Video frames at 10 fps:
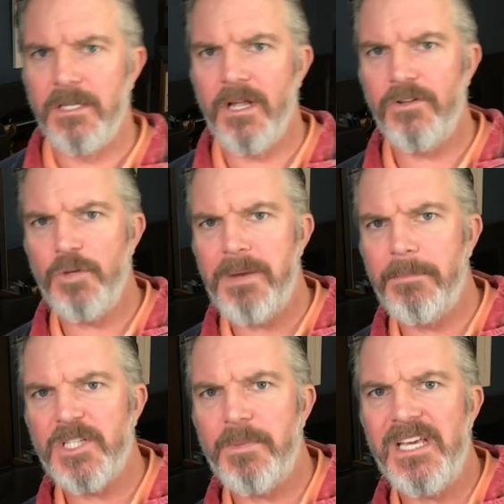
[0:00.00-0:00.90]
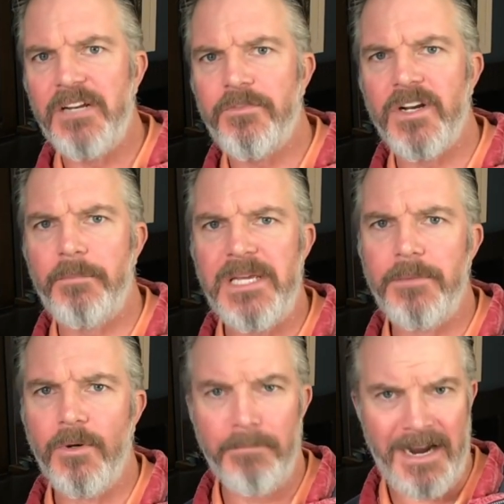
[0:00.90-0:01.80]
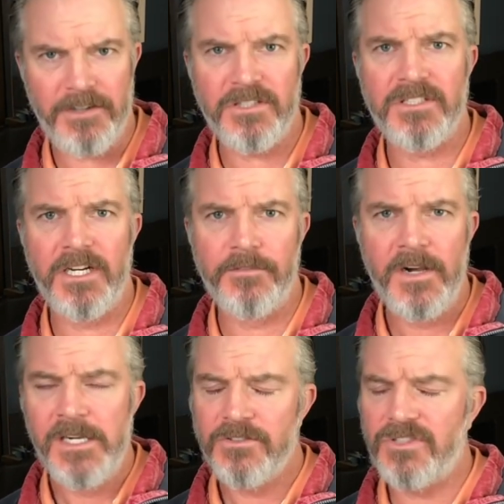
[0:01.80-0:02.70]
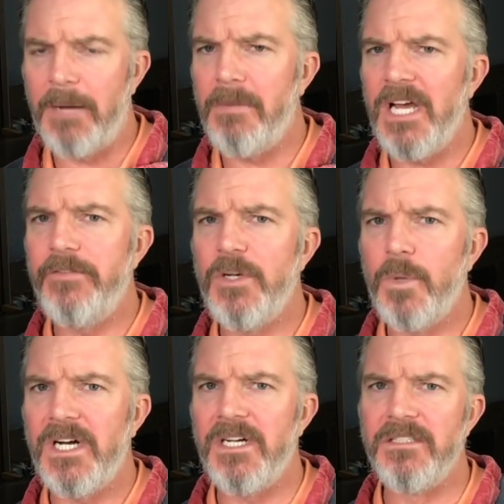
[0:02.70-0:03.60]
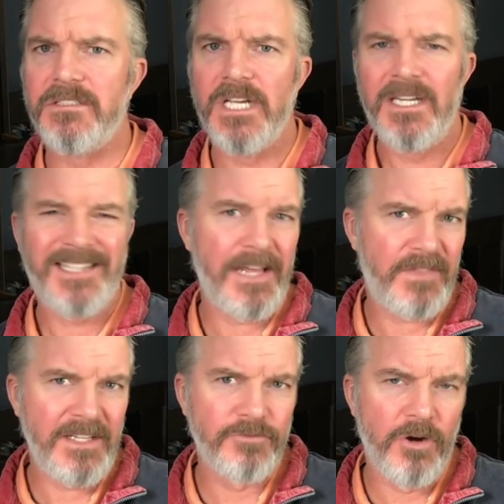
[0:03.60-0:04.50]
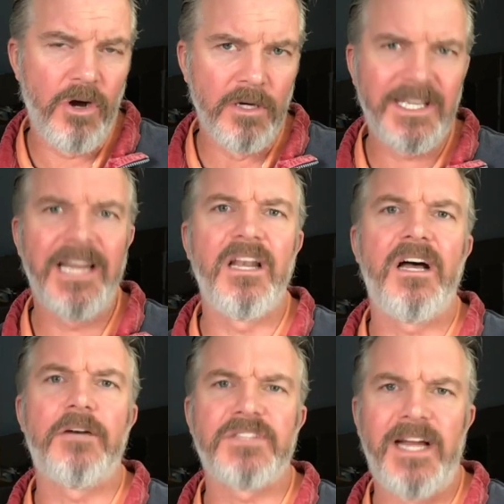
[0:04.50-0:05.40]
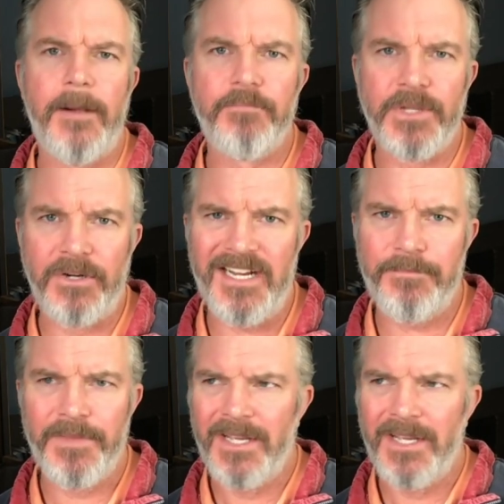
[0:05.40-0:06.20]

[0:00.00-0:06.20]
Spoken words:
Learn to do public speaking in front of people. Embarrass yourself. Stumble over your words. Get things wrong. Get laughed at. All right?